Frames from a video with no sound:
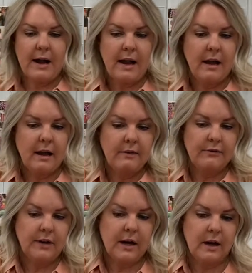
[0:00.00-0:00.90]

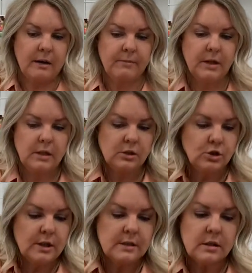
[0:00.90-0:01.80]
have
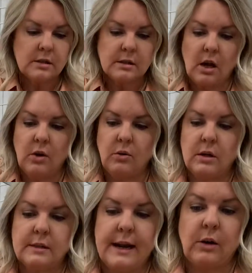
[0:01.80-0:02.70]
just
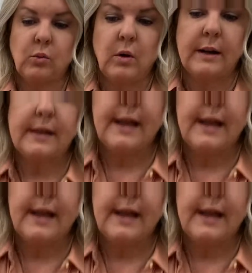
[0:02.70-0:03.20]
sewn down one